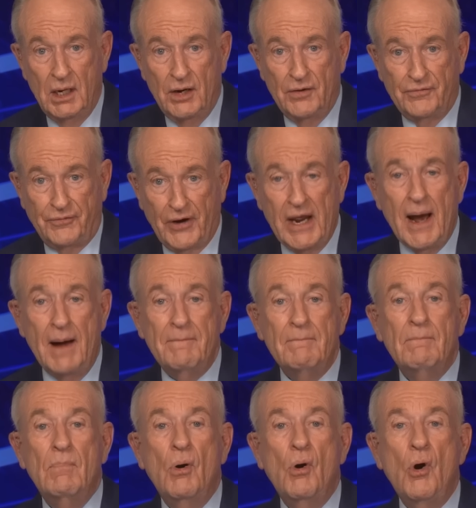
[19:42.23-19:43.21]
Free up
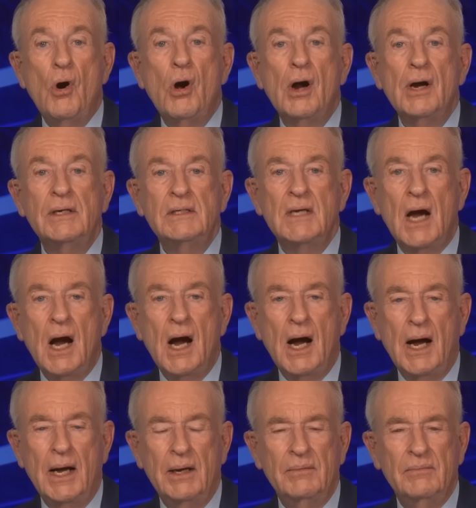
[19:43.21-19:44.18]
more
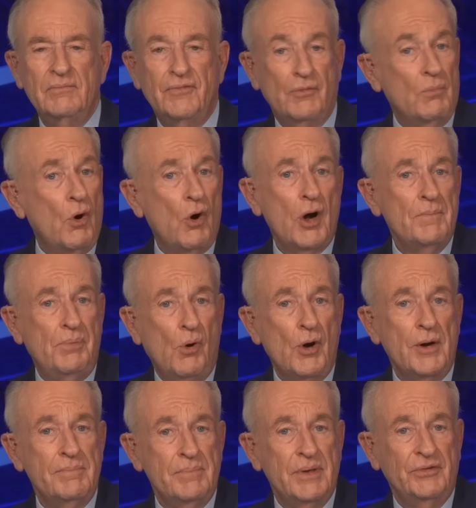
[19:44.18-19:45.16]
time for more
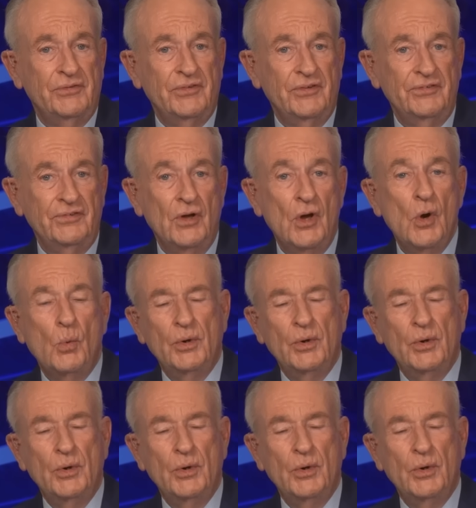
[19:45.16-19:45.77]
important business